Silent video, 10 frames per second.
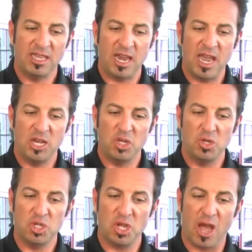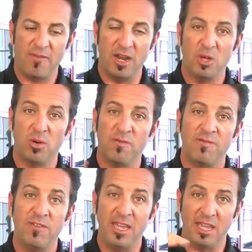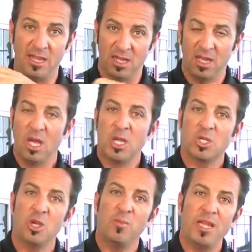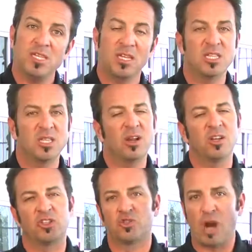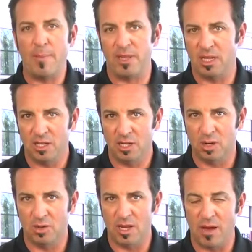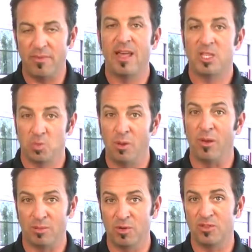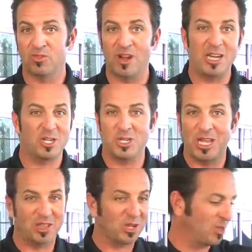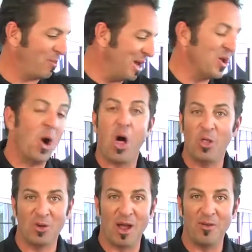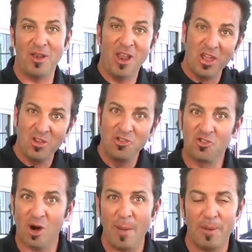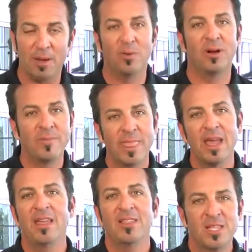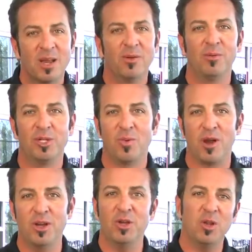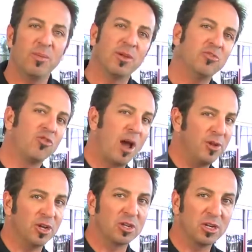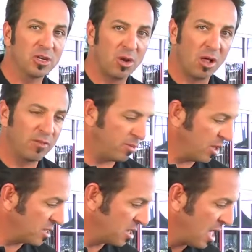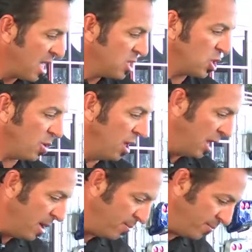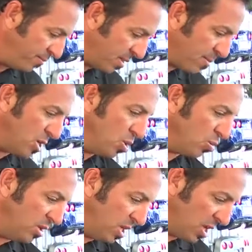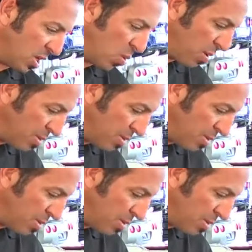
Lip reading: that edge and you soften it into a V. So you basically, you're not just dropping the clear coat down. That's one way to remove the scratch. Just take the paint all the way around it, drop it. Well, it's not really what you want to do. You don't want to be dropping your clear coat all over the place. So by doing what we did here, we